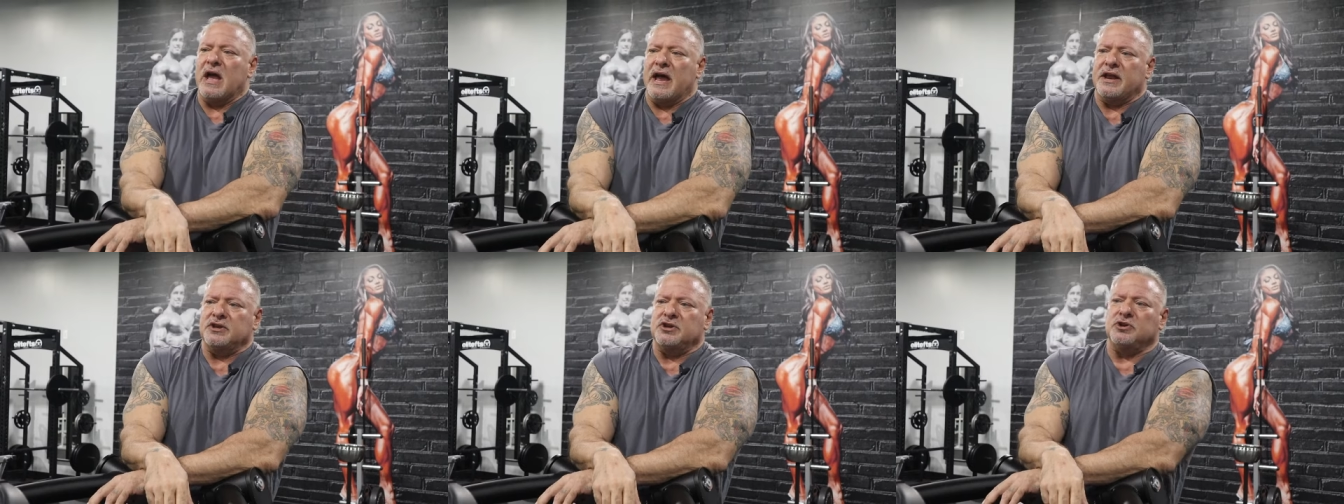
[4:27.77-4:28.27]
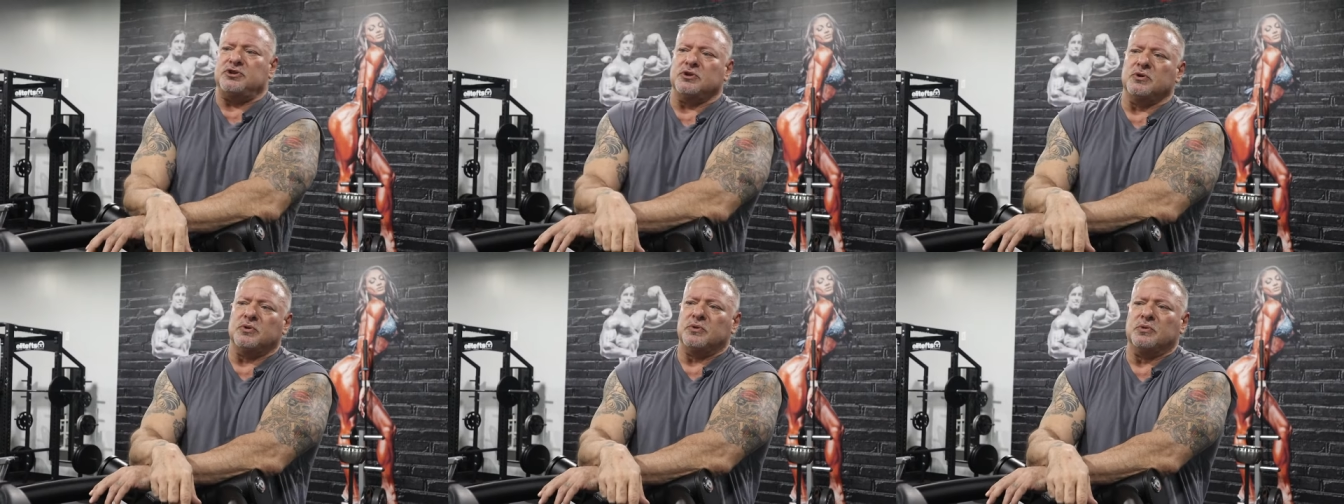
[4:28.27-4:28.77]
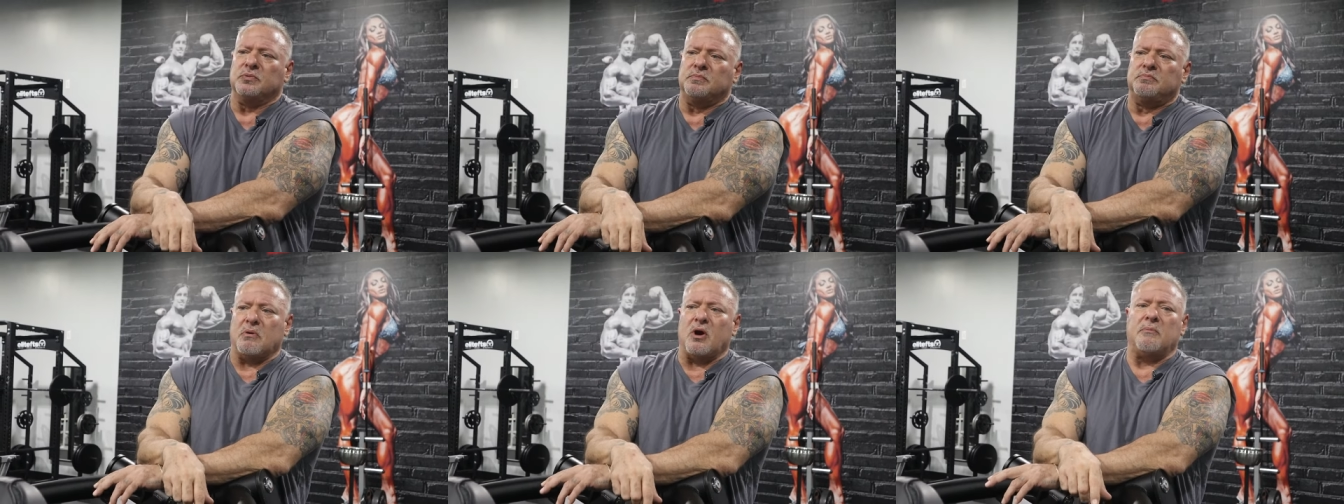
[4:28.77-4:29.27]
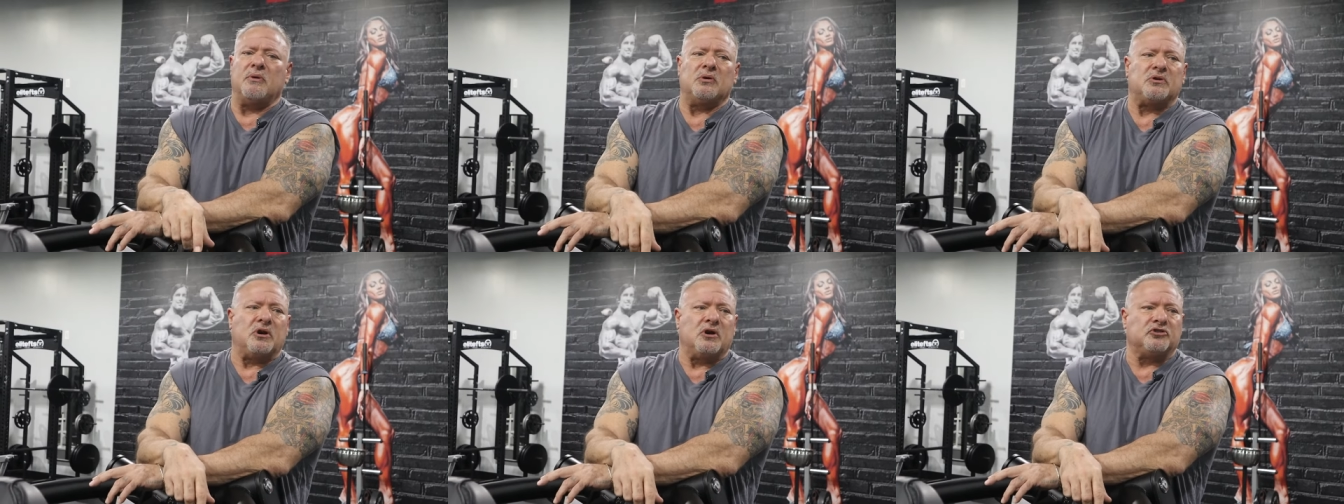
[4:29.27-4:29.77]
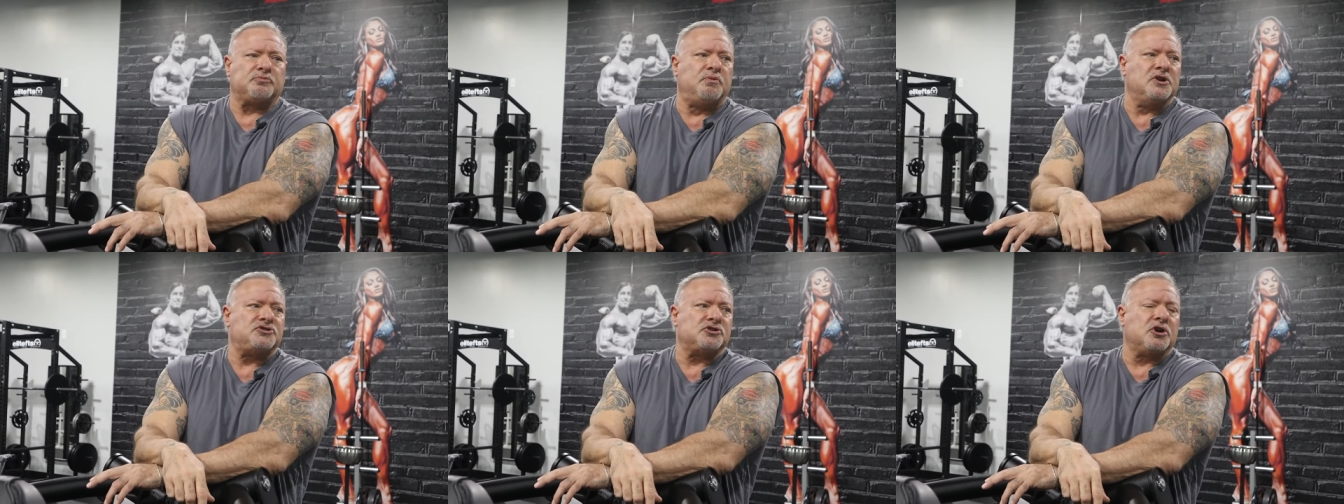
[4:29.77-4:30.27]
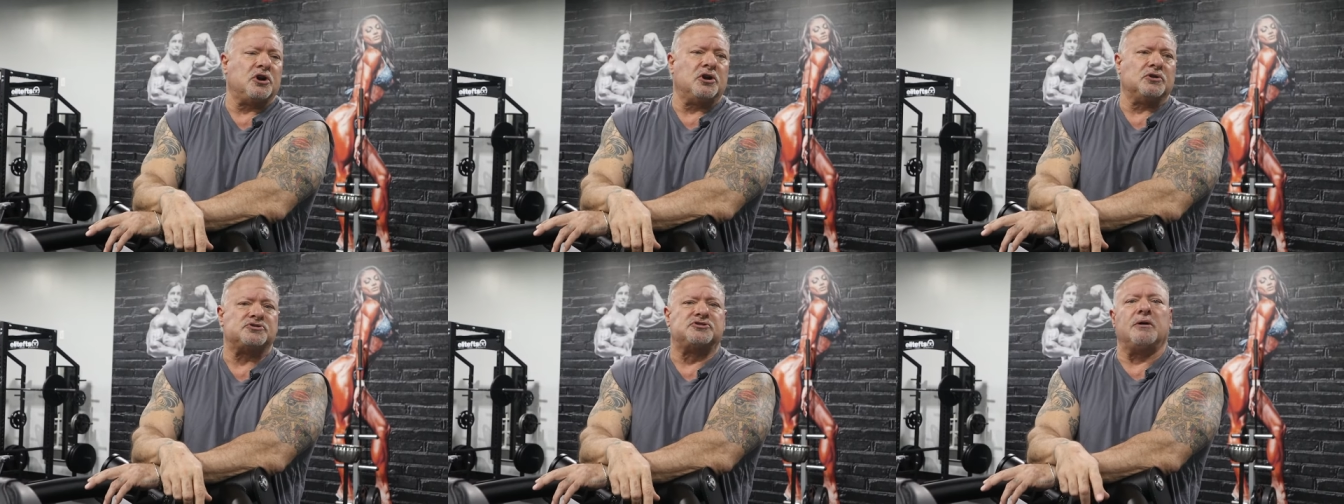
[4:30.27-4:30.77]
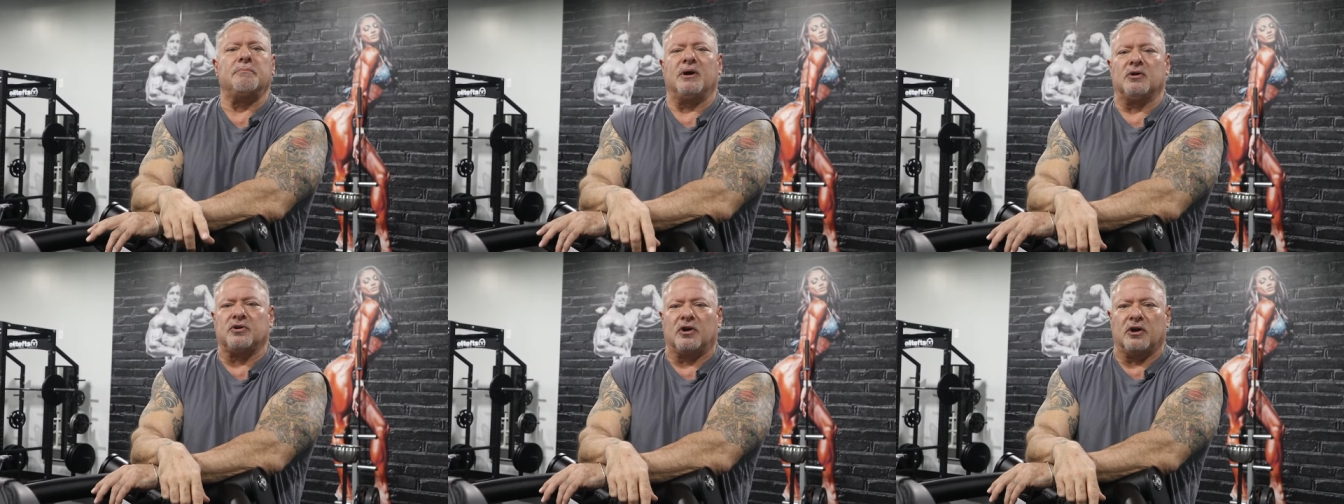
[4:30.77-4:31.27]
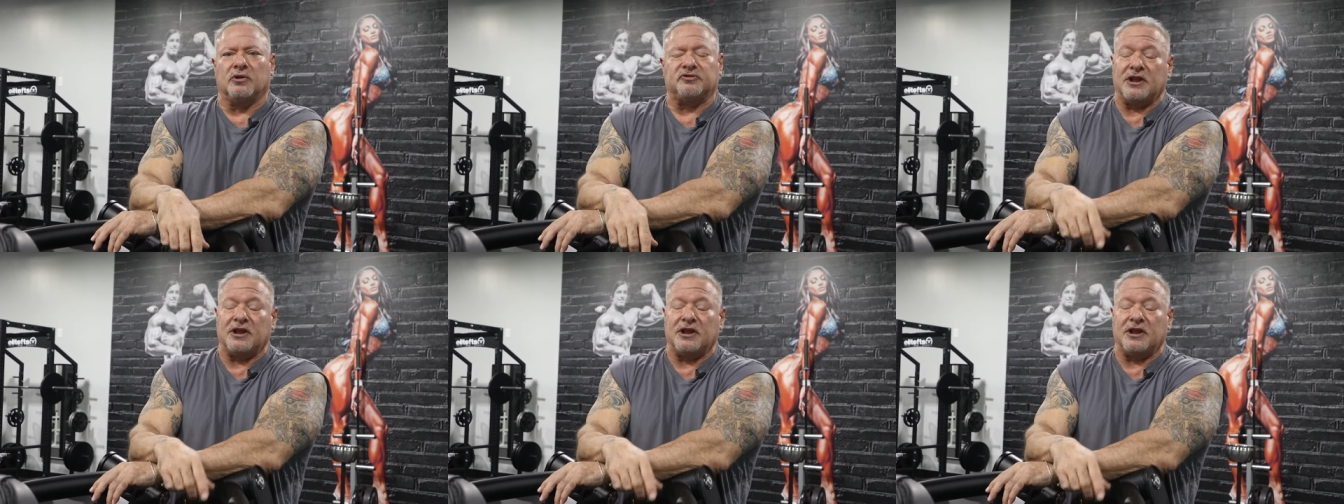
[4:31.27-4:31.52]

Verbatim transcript: and you do barbell curls, preacher curls, dumbbell curls.